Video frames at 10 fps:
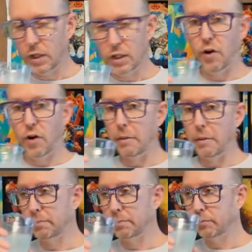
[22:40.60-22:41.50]
It's
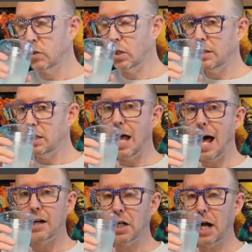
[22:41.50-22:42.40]
fun. So it's a
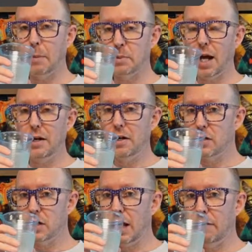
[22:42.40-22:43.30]
lot of shops. I
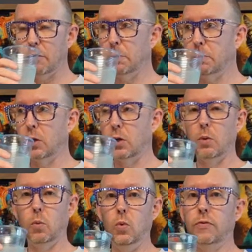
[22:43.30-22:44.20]
understand for people
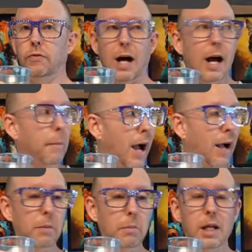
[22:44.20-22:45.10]
going, woof, I am
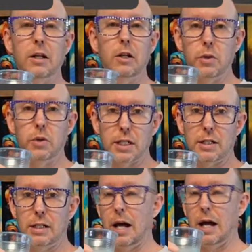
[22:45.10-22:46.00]
not committing to doing
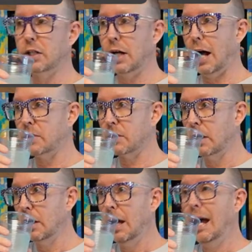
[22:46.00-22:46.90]
69 shops.
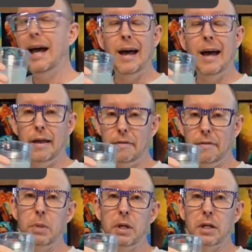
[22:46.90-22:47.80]

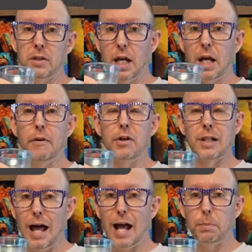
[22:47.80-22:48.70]
That being said, there's a
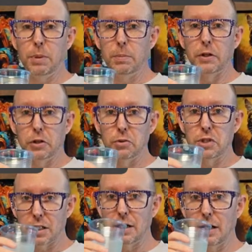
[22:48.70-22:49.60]
lot of people that do
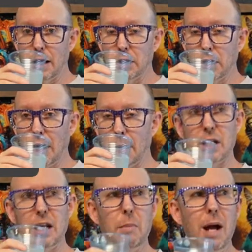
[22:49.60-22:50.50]
69
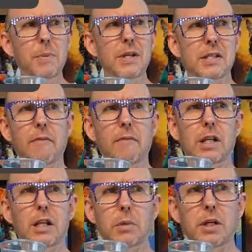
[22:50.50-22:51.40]
shops. And it might be
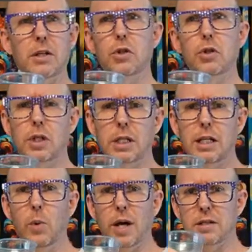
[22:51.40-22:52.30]
70 because usually
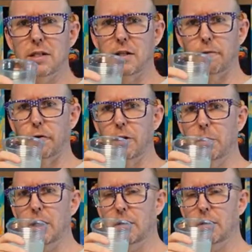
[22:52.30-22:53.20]
Key West is a
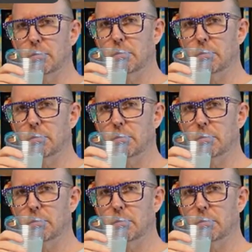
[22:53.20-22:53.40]
freebie.